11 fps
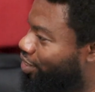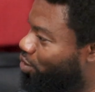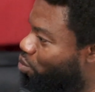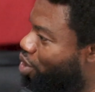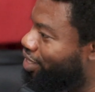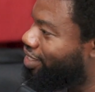
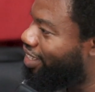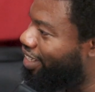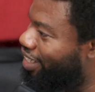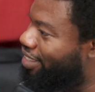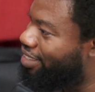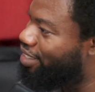what
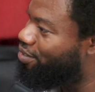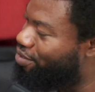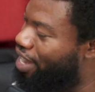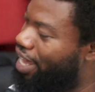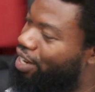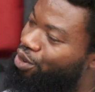is the
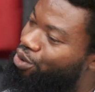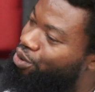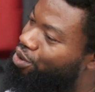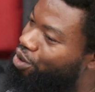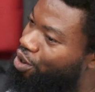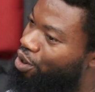value
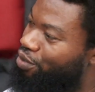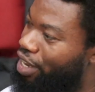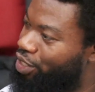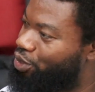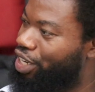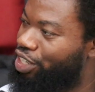of
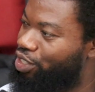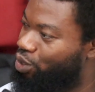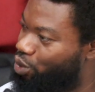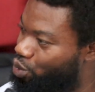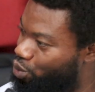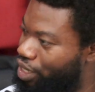education
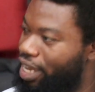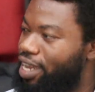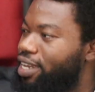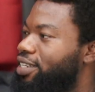today?